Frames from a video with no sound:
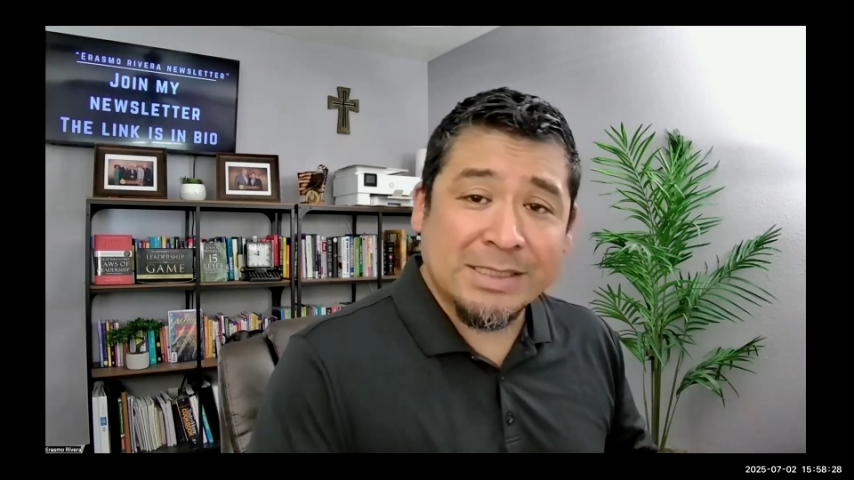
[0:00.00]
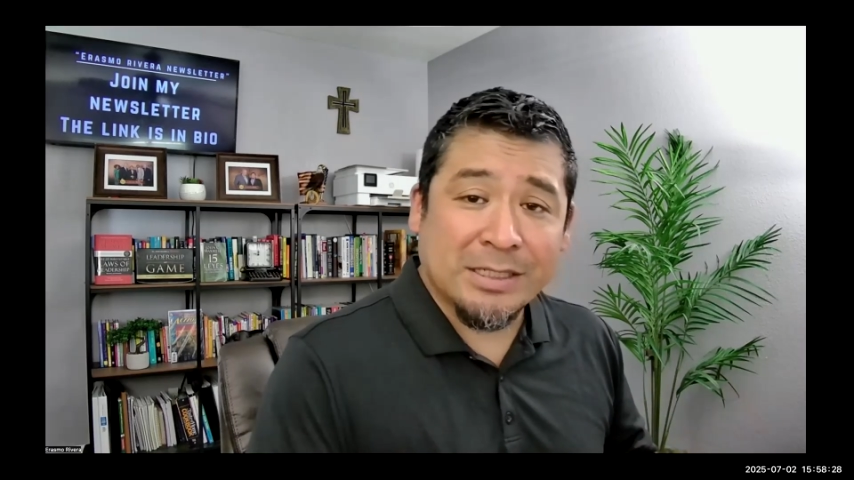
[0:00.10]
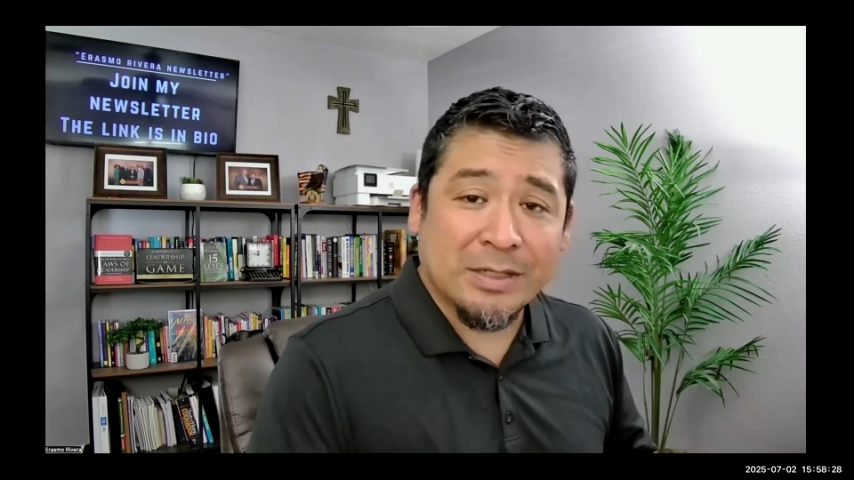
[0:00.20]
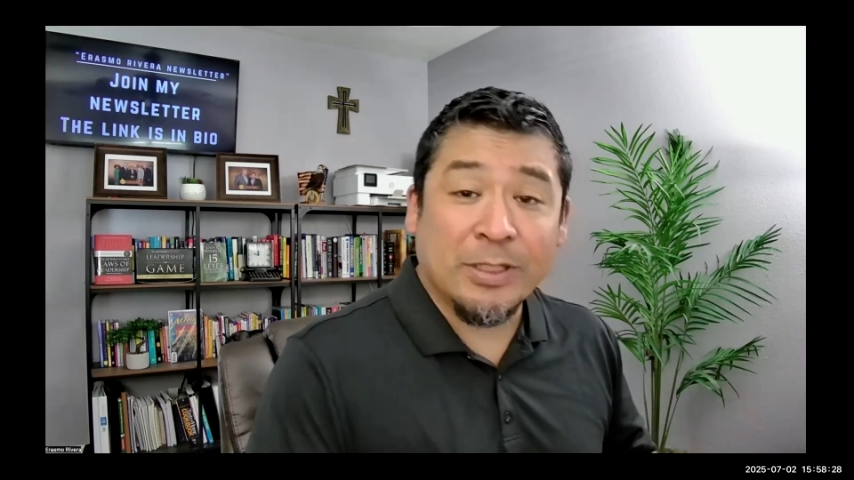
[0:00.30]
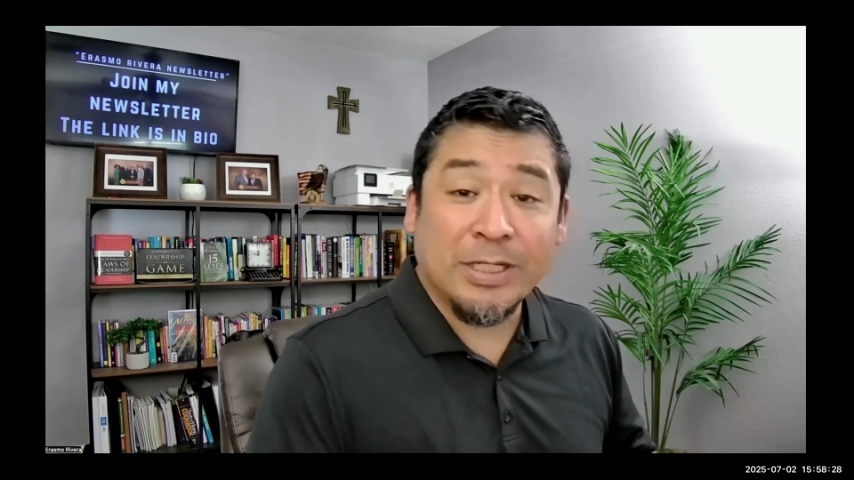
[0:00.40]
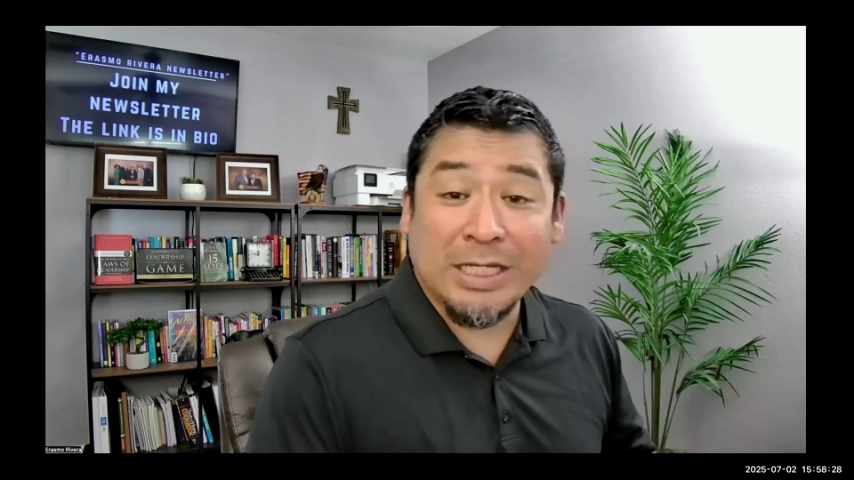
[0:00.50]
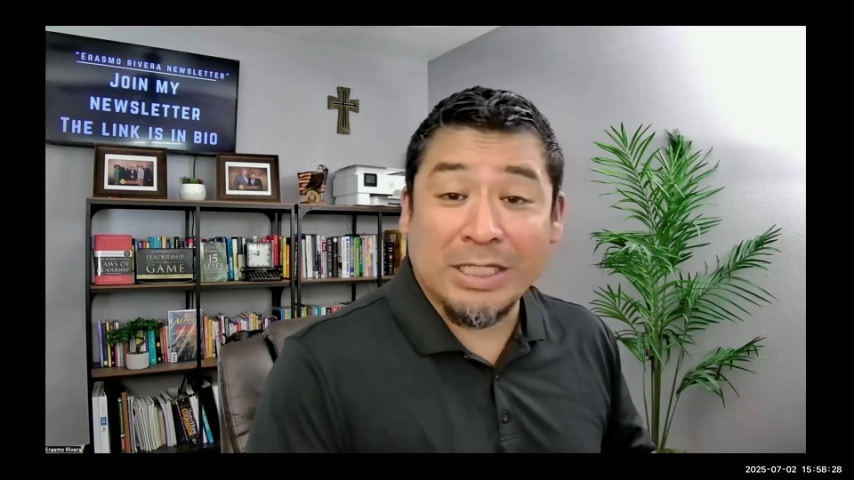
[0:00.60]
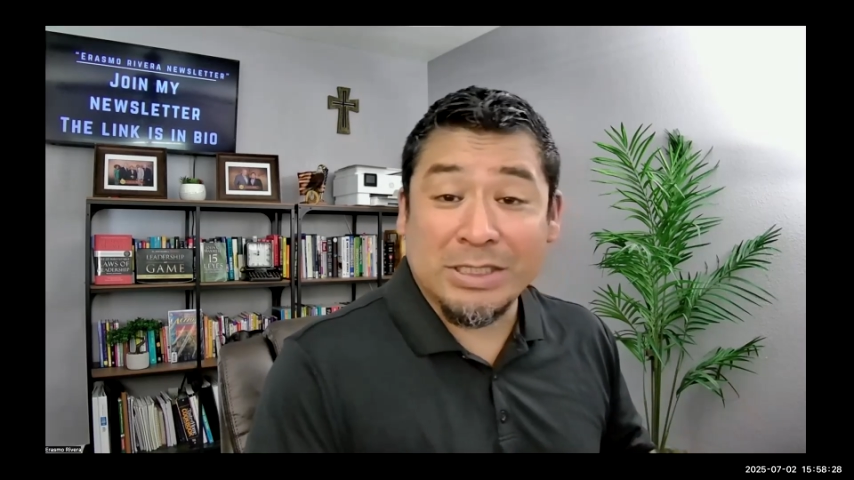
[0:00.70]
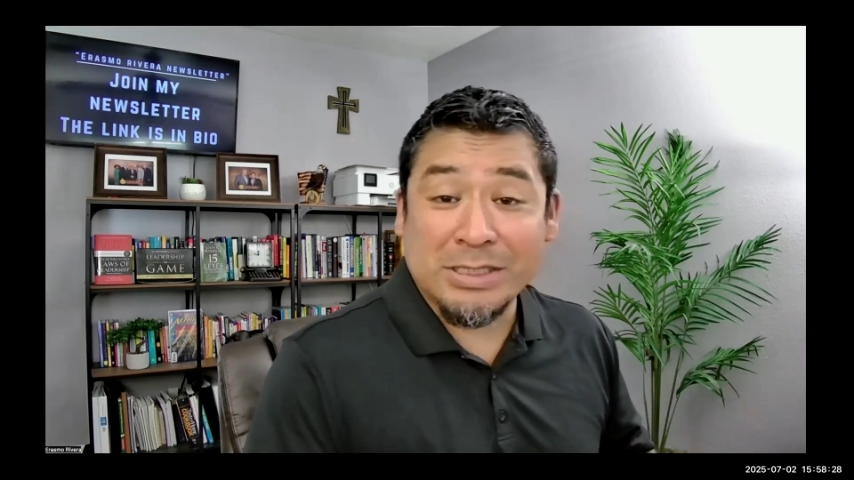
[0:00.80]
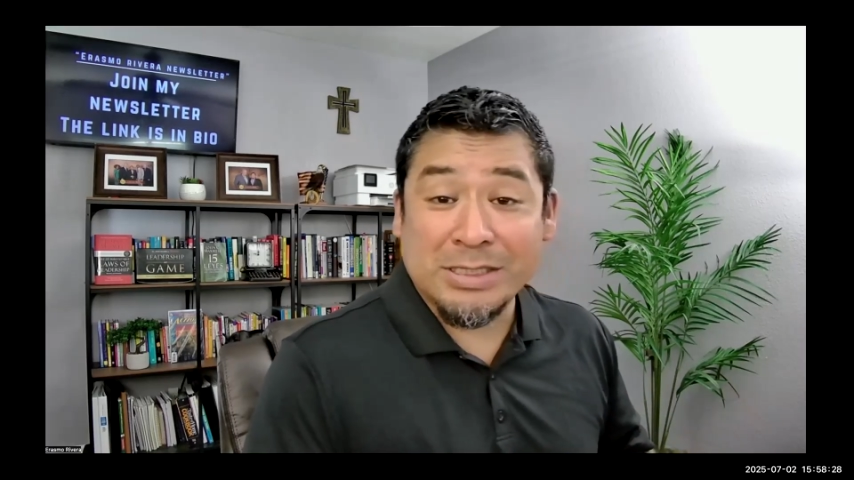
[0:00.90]

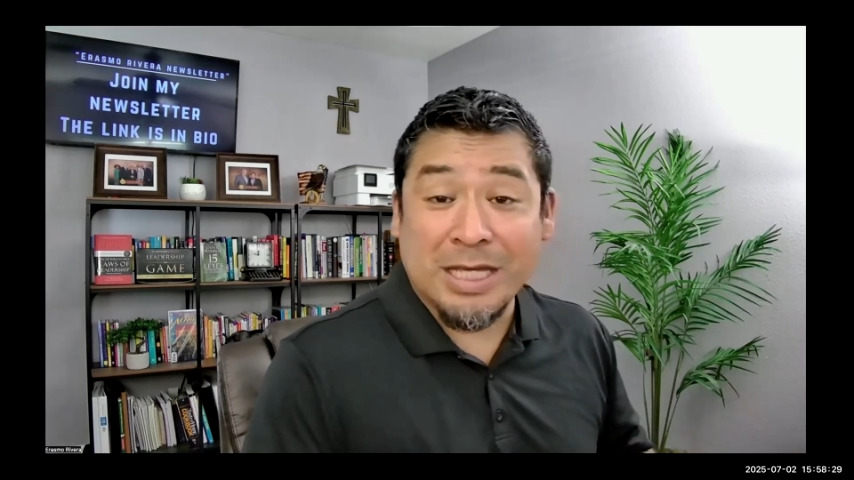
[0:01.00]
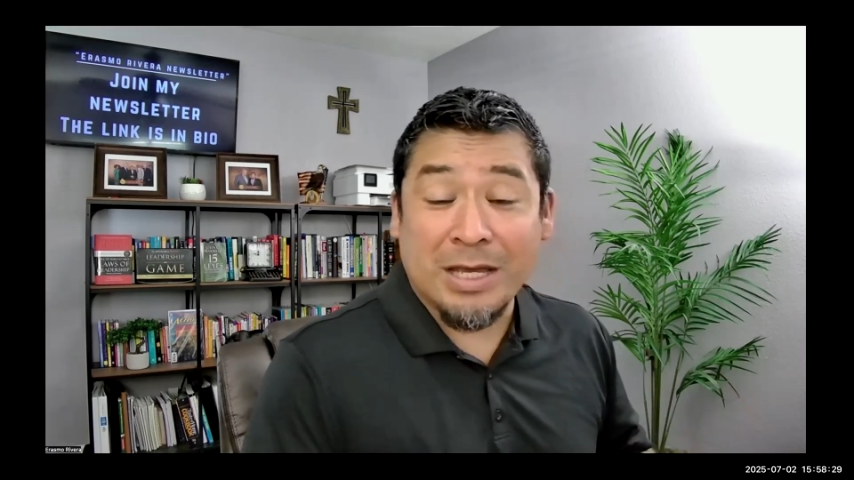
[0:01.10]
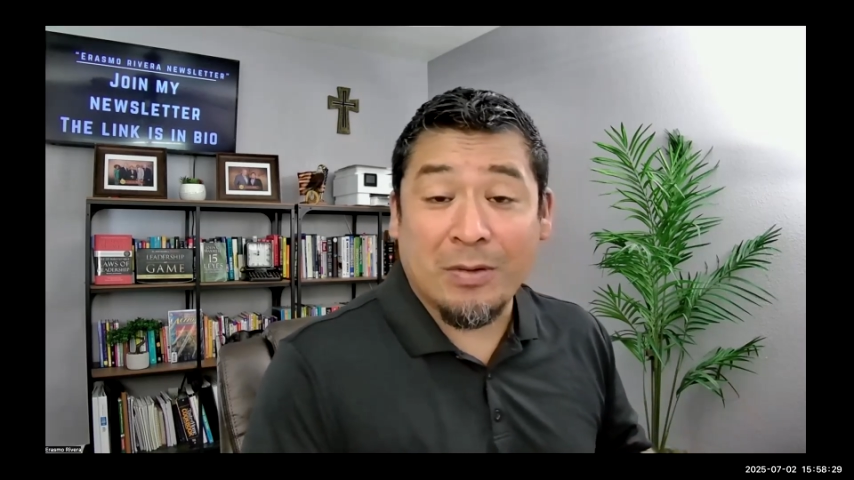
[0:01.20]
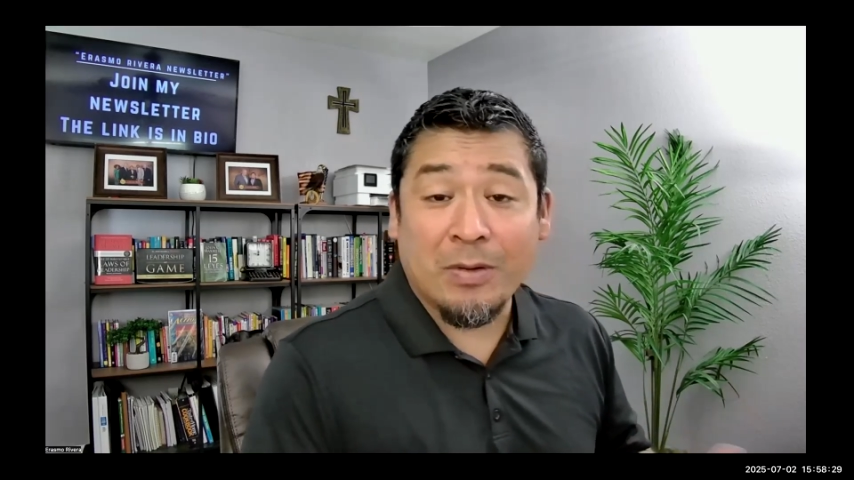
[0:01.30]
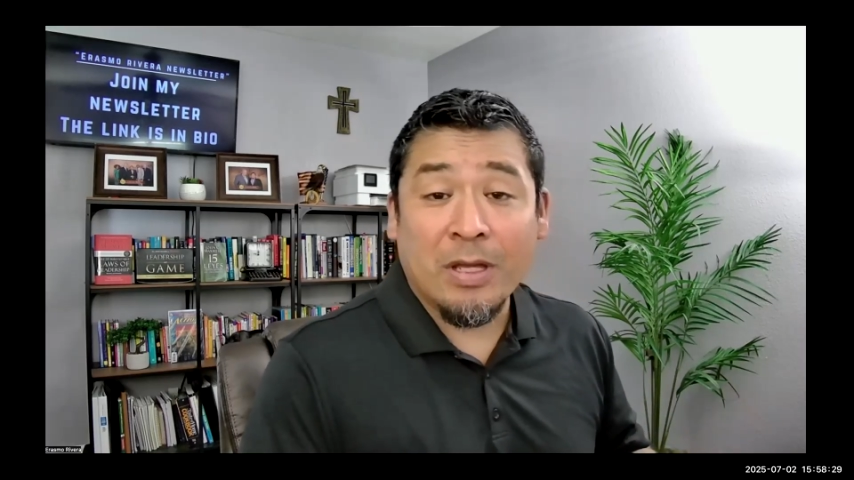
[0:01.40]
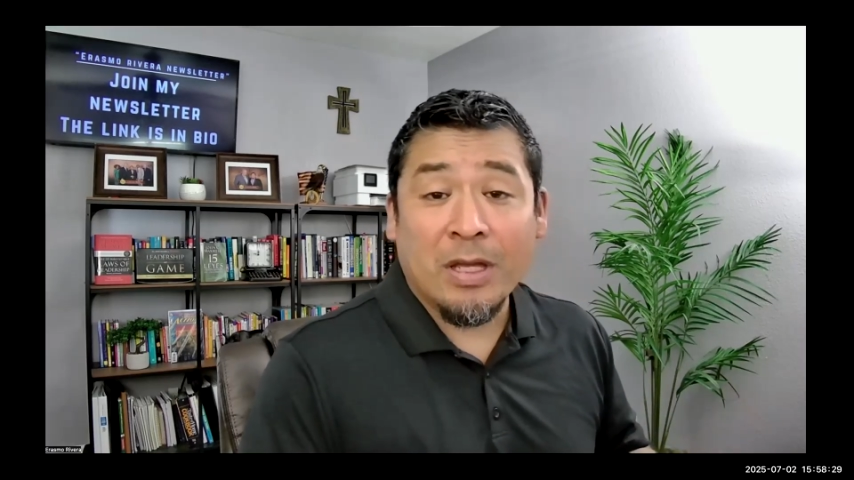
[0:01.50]
communication style?